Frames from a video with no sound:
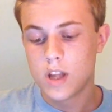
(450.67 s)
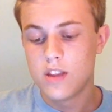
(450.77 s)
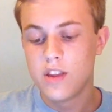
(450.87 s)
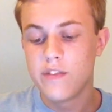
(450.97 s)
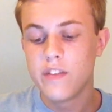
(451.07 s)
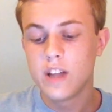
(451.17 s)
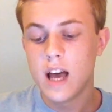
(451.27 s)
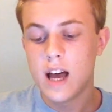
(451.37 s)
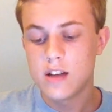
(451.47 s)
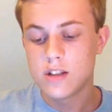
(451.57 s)
the
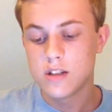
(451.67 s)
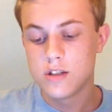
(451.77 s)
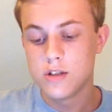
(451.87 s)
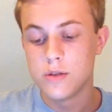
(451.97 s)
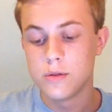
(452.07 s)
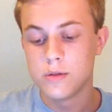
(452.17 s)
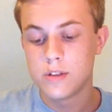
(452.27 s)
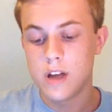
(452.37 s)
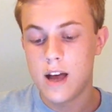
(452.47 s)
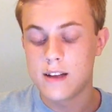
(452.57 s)
Flash
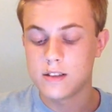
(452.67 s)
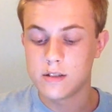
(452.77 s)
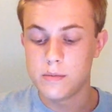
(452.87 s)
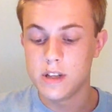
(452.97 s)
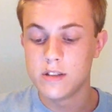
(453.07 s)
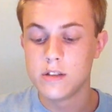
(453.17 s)
Shoes asked me,